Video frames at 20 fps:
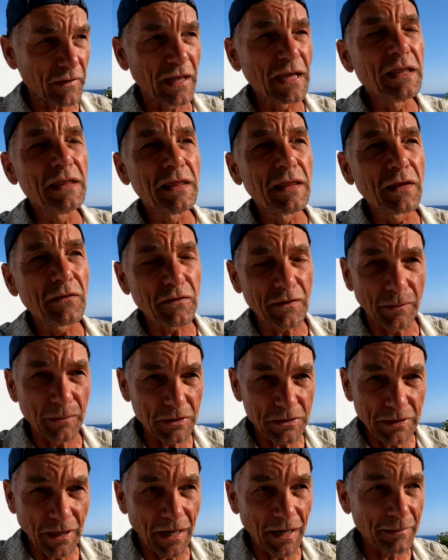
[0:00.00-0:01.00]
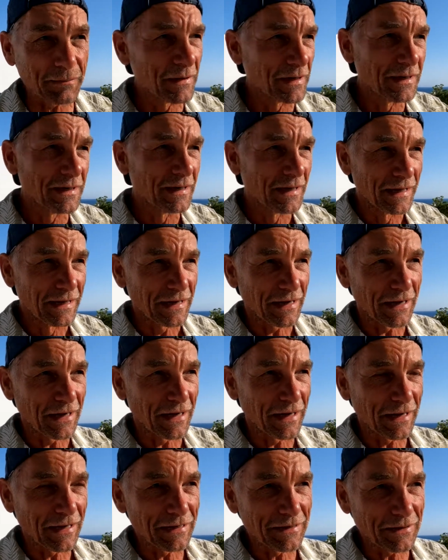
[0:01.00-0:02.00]
in the summertime,
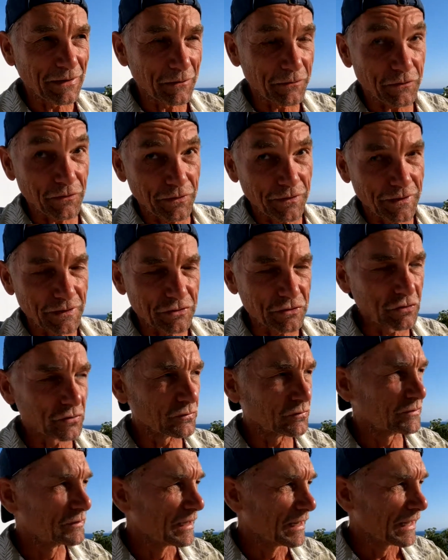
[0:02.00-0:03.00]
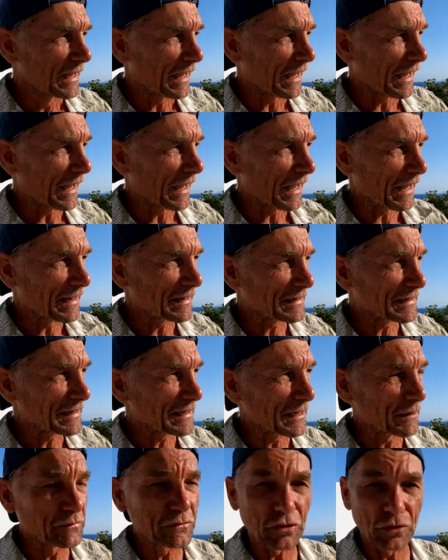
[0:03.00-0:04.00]
or certainly in June, and
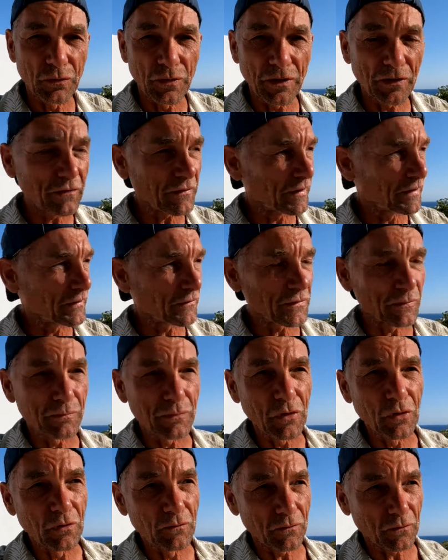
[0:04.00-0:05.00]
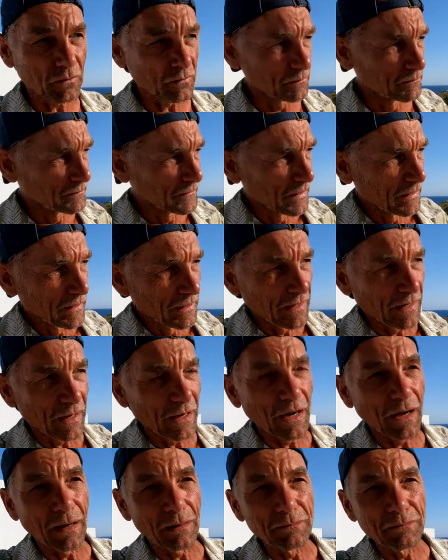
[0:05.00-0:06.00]
come to Greece, and there's a beautiful
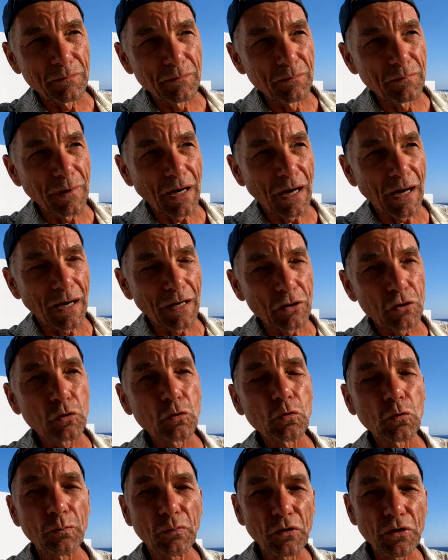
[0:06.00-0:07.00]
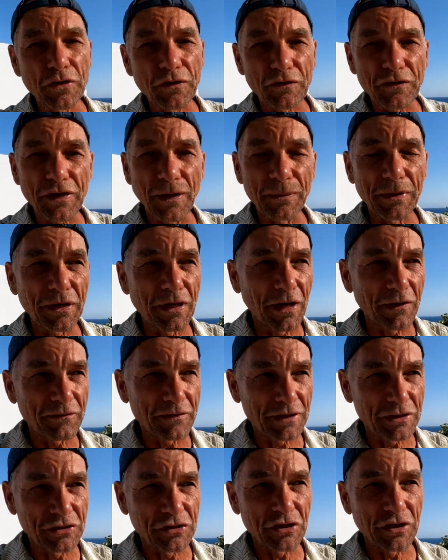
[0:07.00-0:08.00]
cool breeze coming off
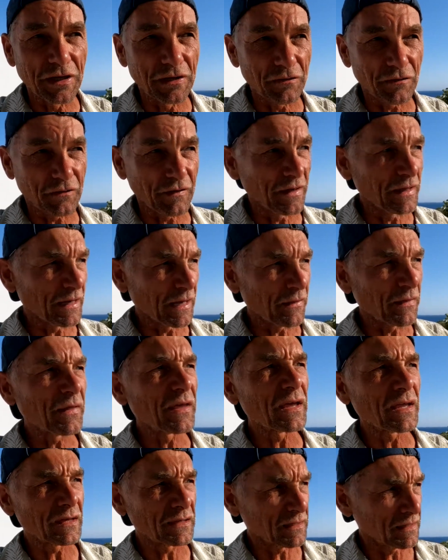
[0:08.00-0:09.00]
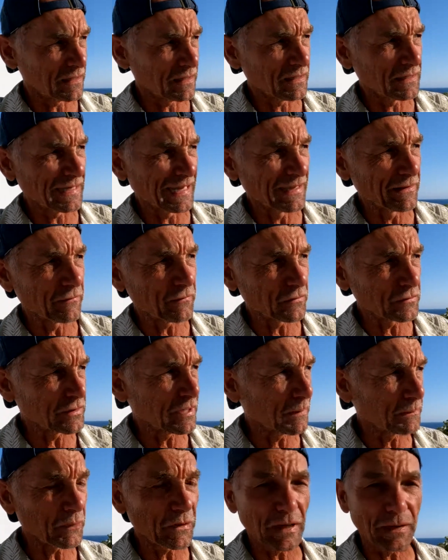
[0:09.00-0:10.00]
the Aegean Sea, and I think it tends to
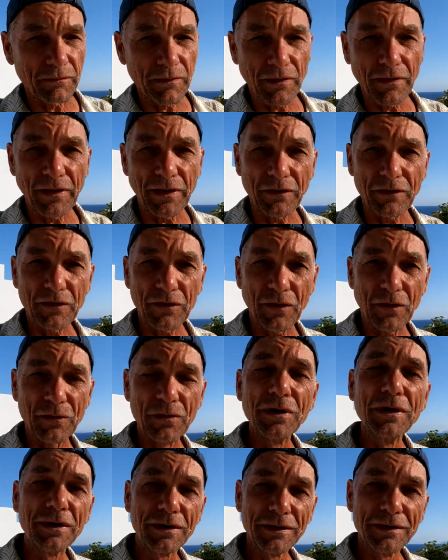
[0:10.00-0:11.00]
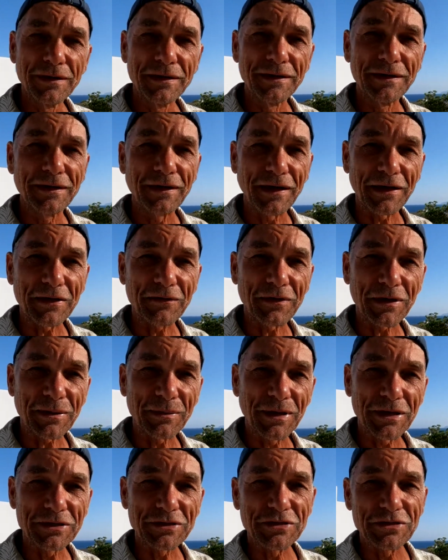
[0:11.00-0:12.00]
temper everything. So thank you very
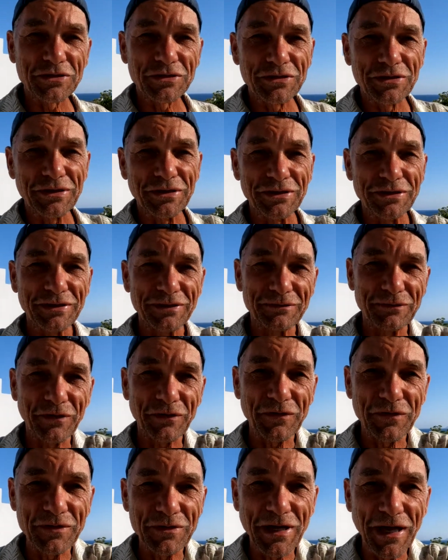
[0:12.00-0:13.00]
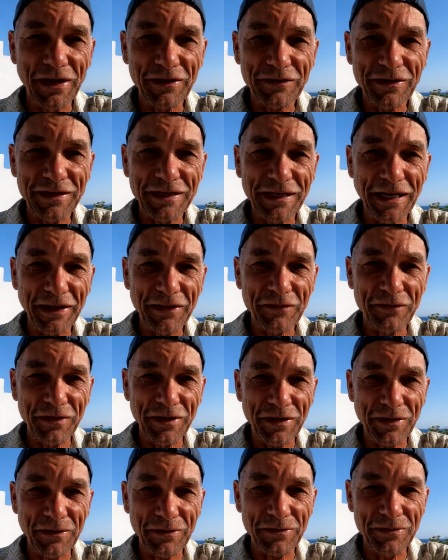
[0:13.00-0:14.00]
much. We'll see you guys in the next
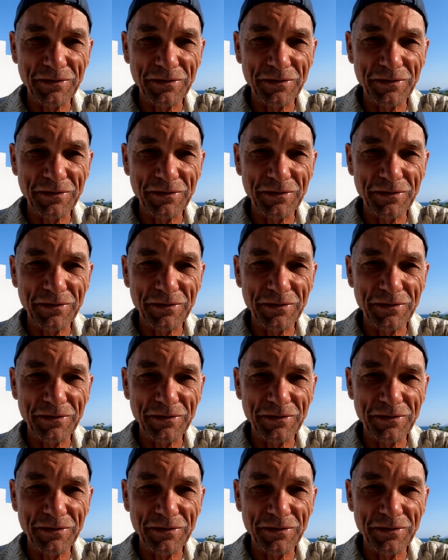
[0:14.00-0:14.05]
video.